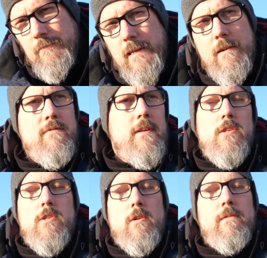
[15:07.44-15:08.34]
If
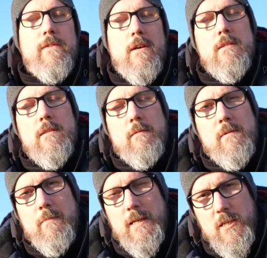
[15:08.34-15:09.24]
this is your first time
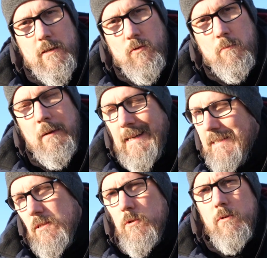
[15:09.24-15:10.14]
to my channel,
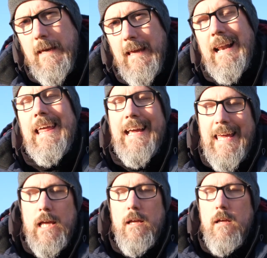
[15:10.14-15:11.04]
please do click.